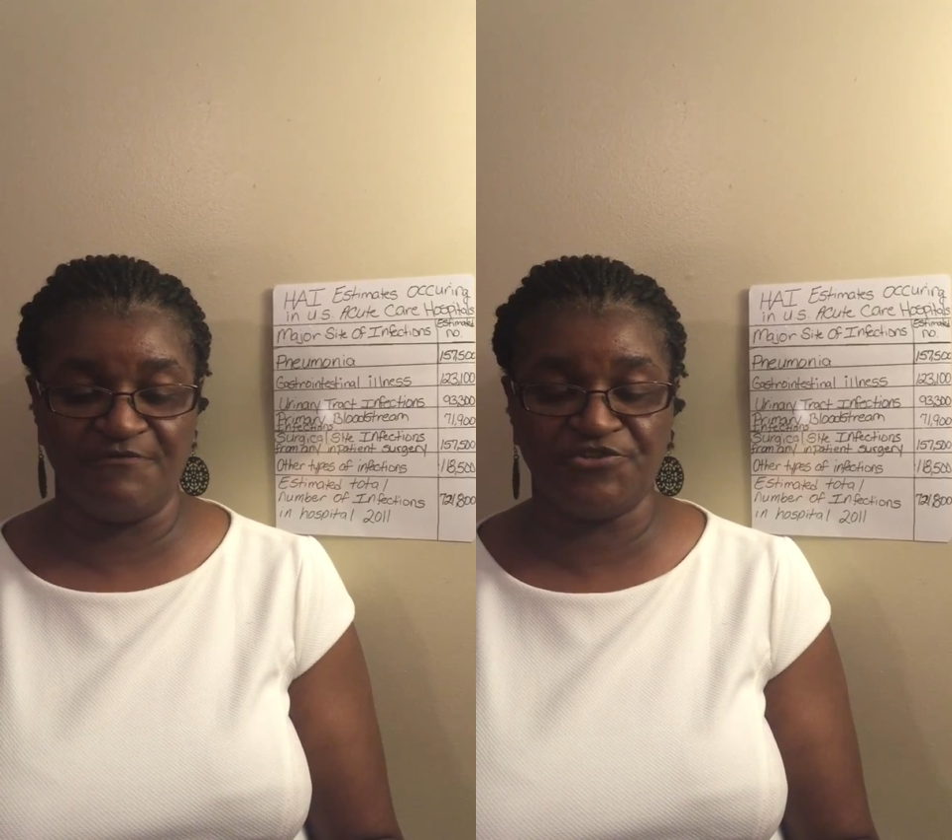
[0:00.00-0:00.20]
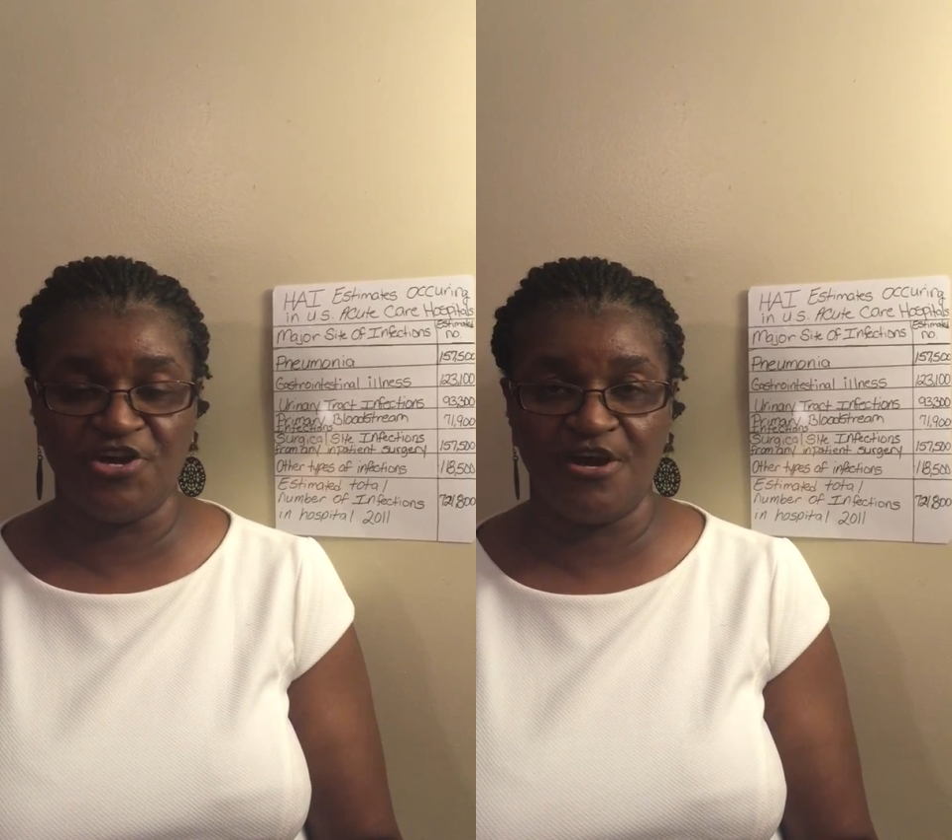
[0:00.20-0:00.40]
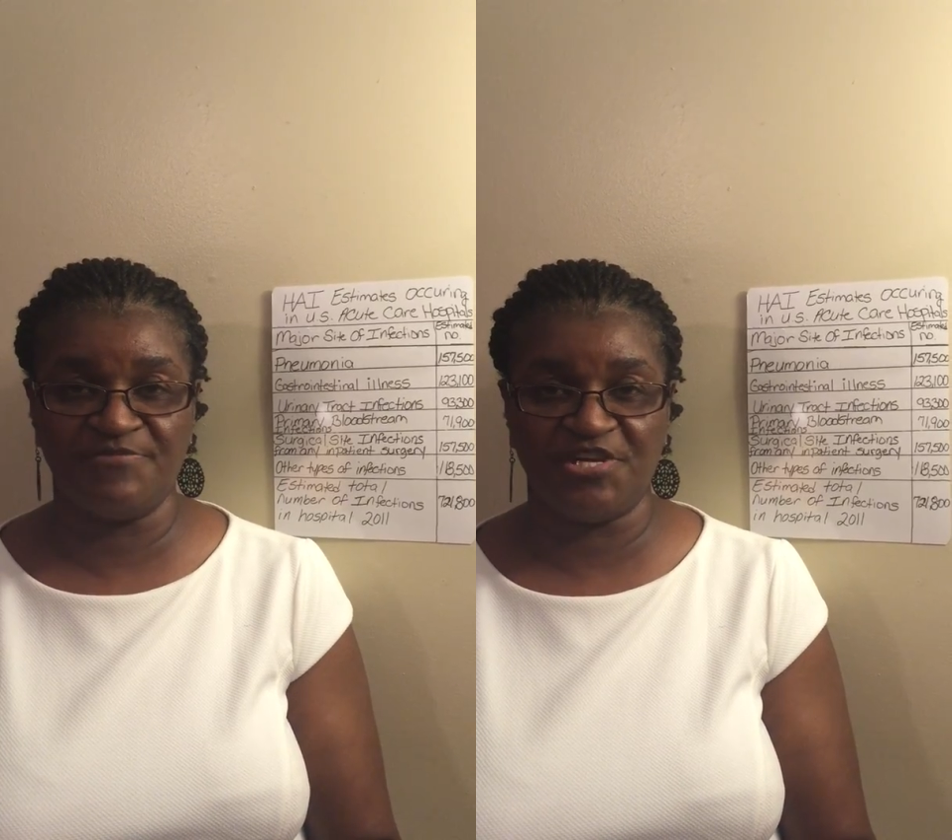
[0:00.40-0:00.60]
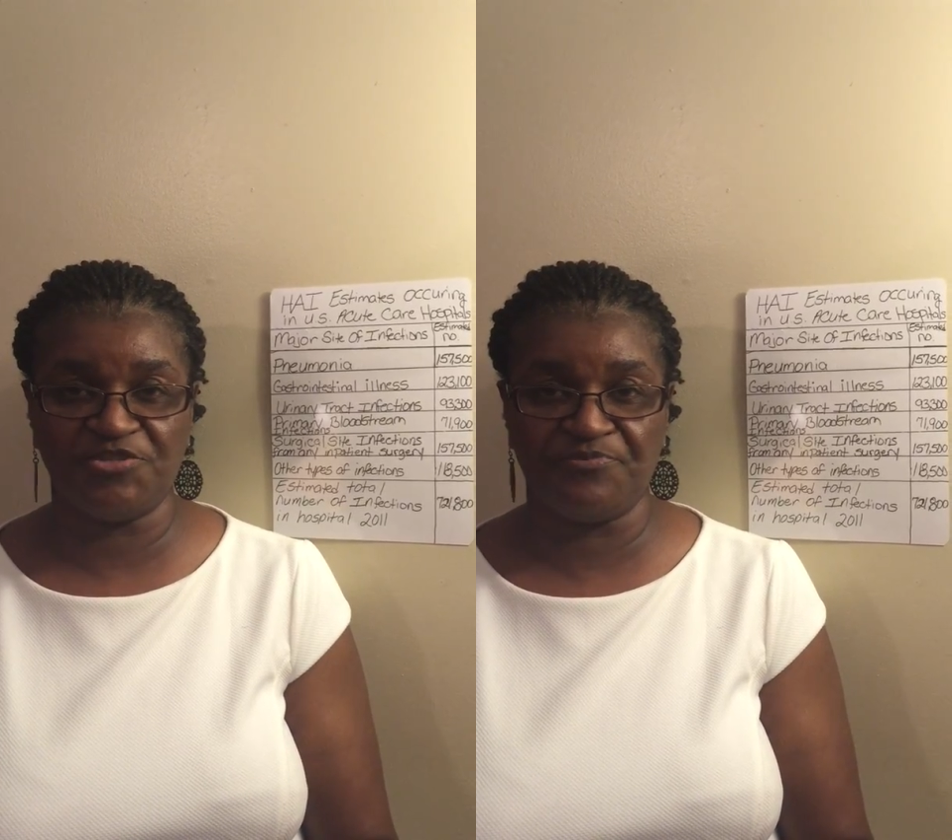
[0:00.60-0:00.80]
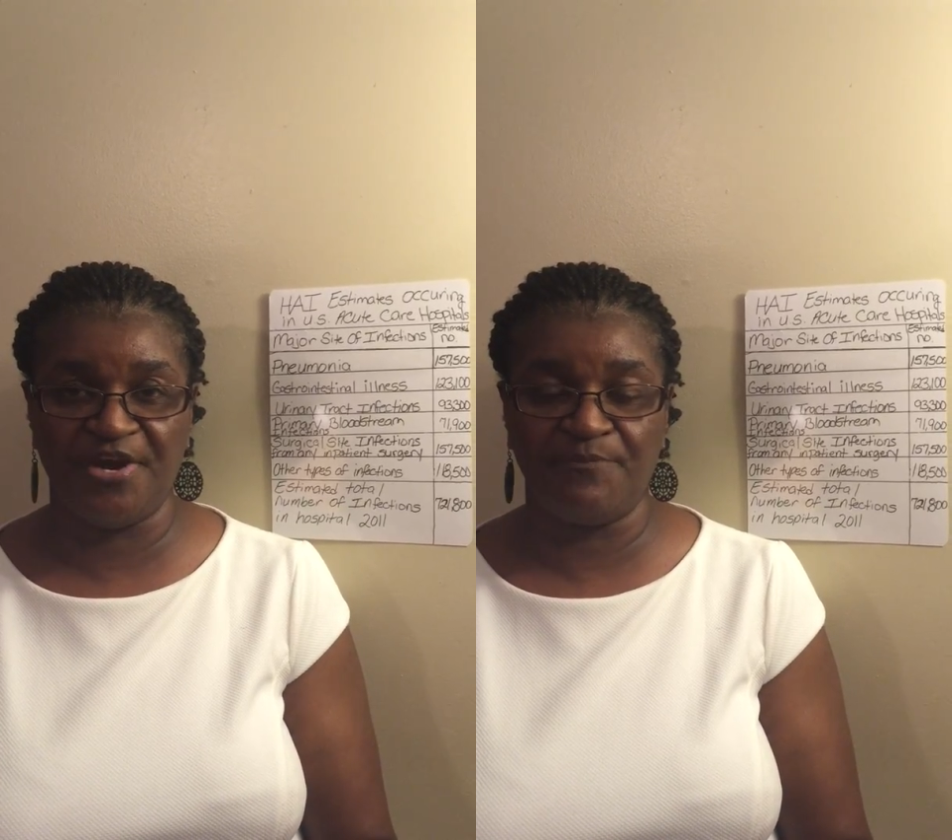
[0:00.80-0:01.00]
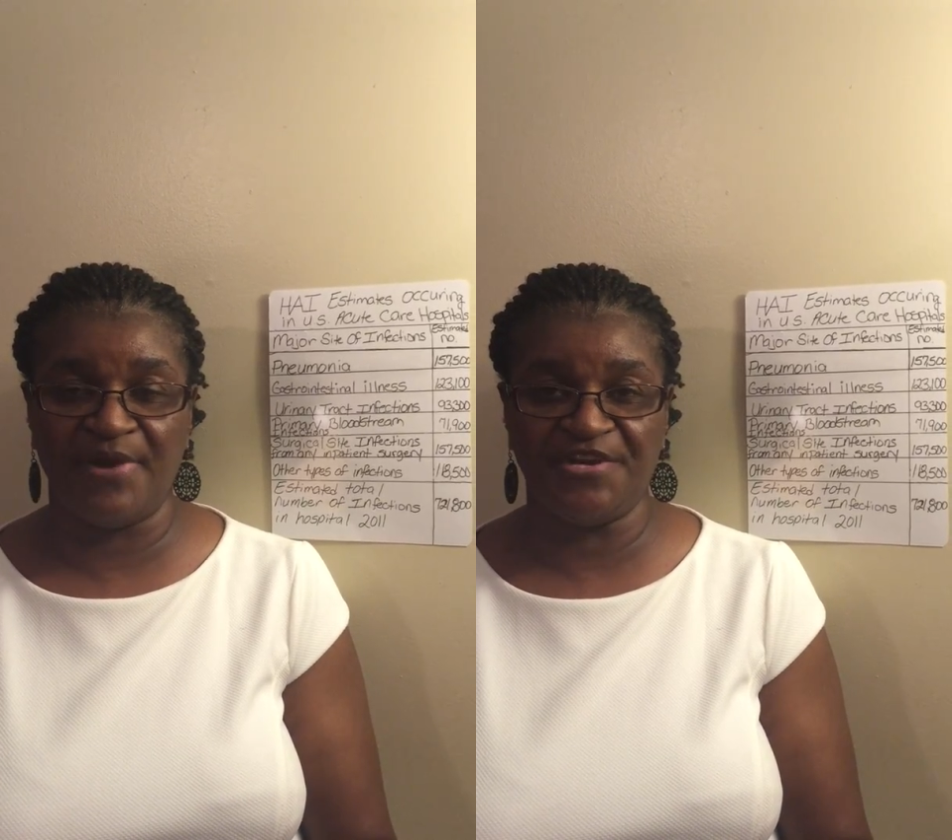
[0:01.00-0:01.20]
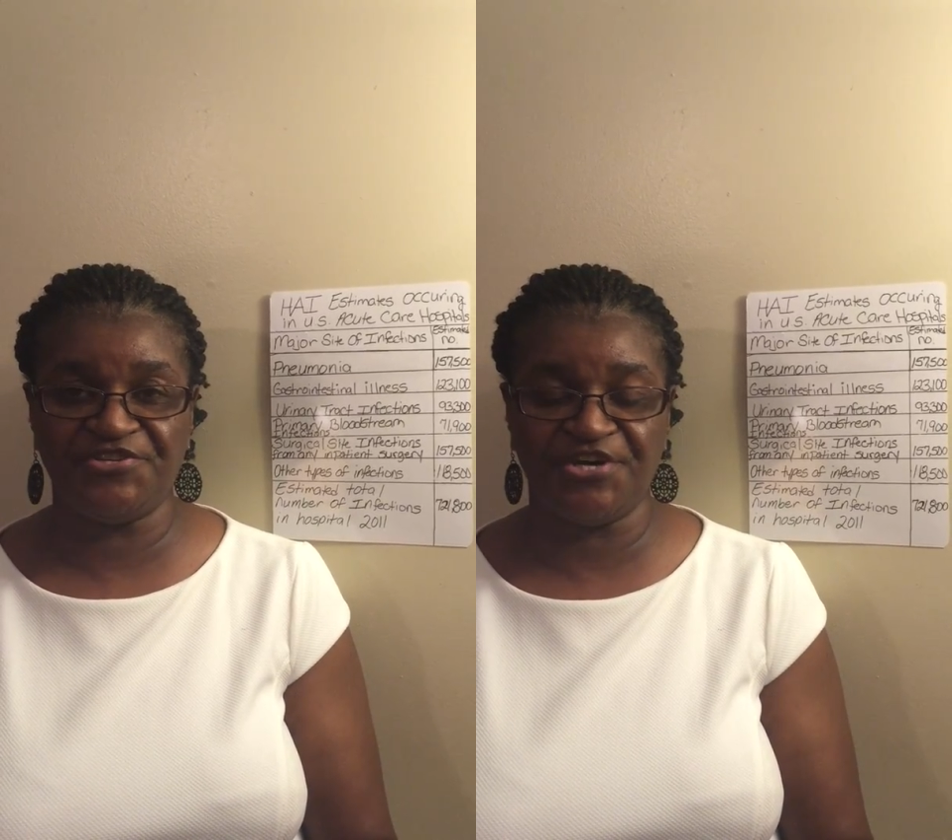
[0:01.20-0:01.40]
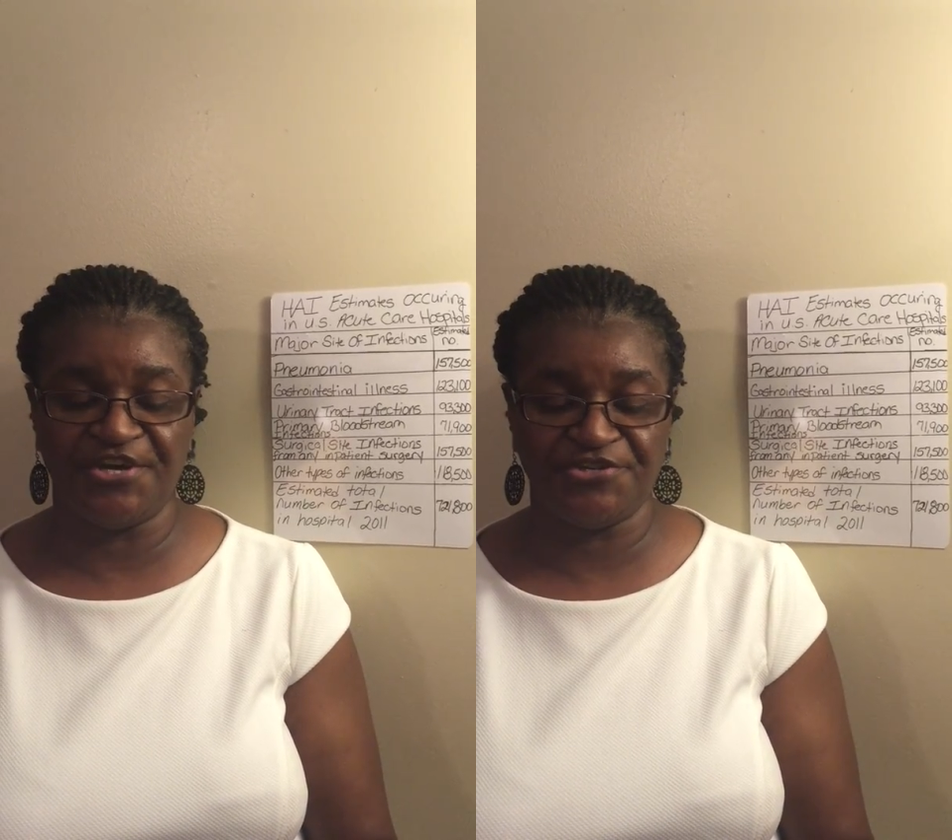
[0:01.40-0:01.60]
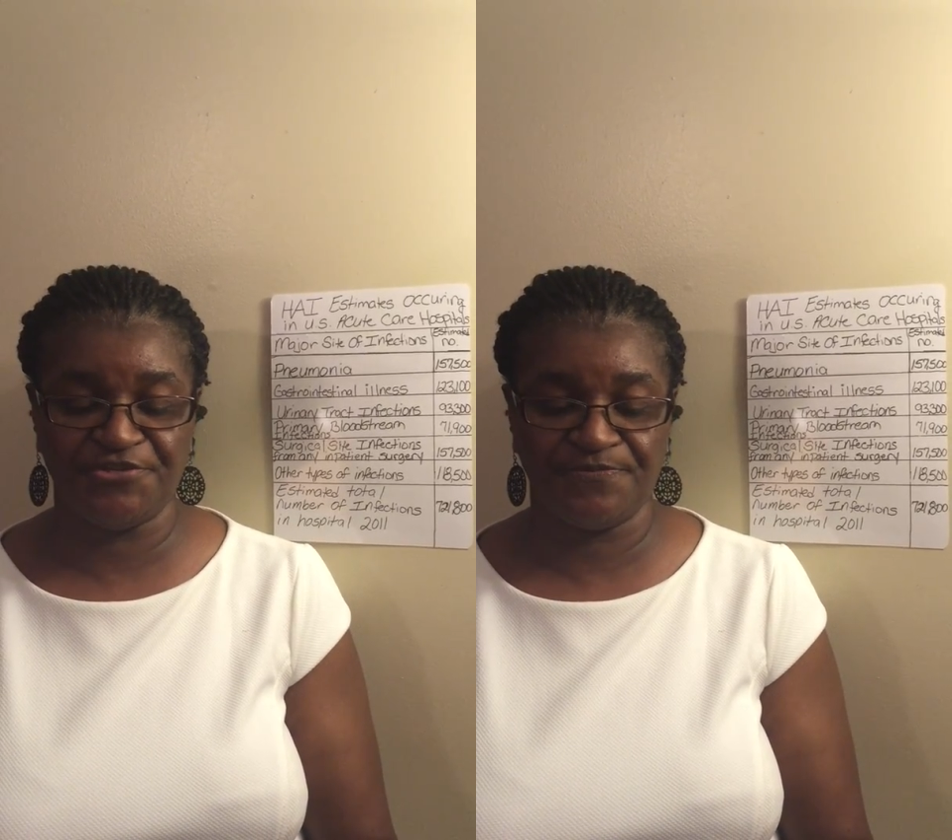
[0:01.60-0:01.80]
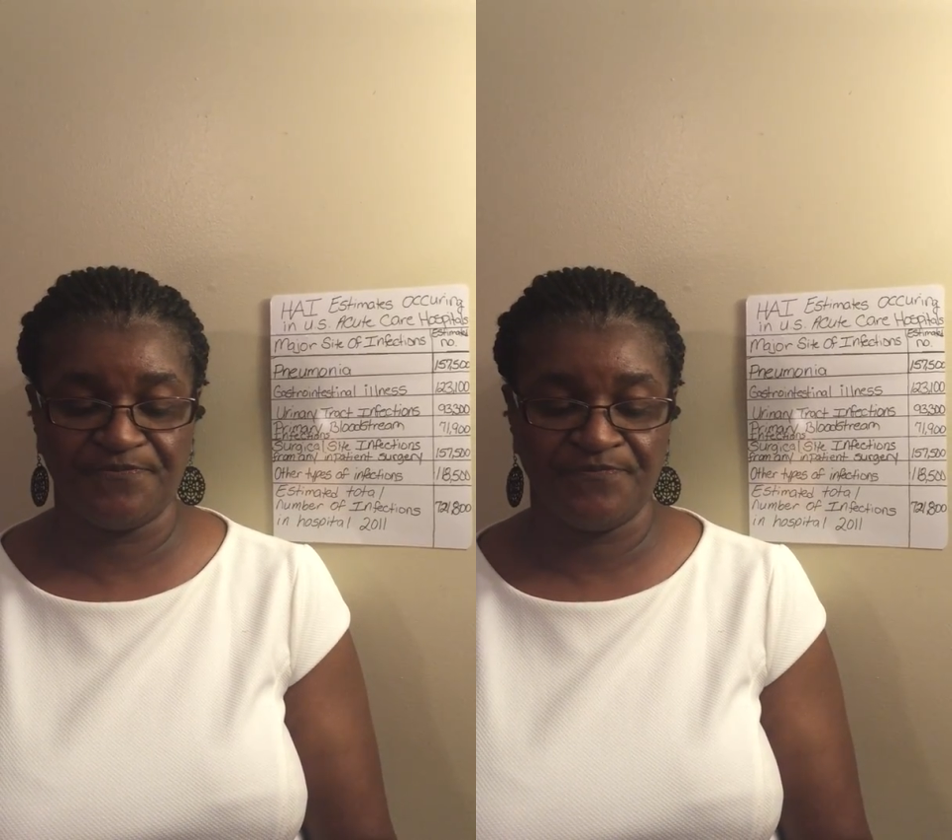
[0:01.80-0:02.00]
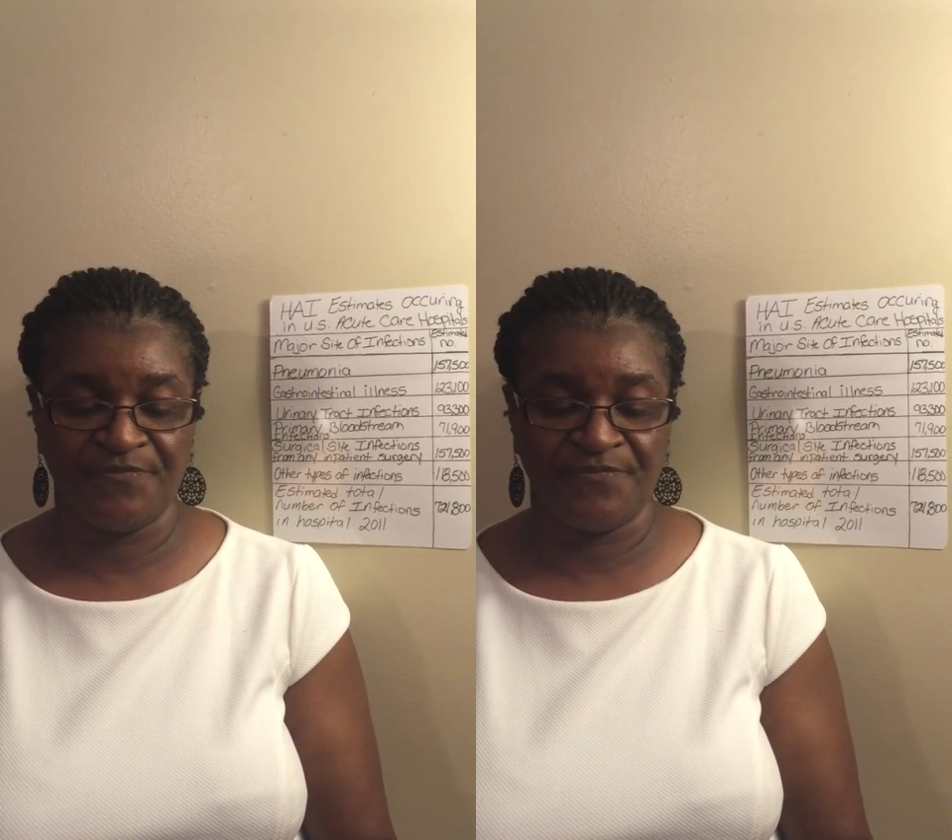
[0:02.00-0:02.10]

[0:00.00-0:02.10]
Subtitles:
of germs are spread by touch